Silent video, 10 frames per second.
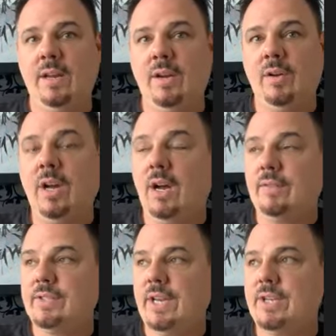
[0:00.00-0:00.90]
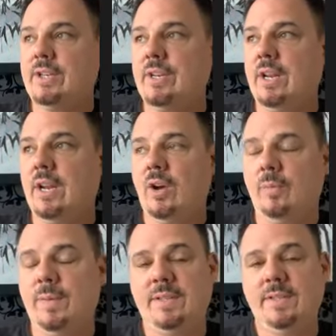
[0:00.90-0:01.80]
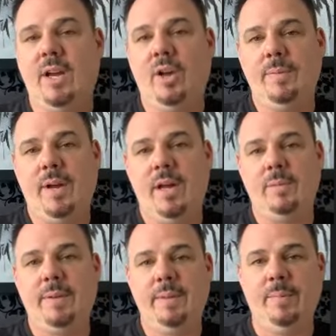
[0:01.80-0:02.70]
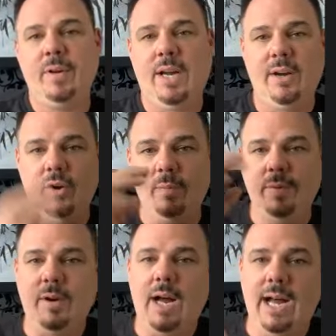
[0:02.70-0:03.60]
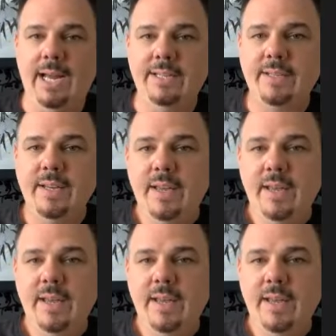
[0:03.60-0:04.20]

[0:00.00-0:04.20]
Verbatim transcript: you know, conversation, and I hope this has helped other people kind of open their eyes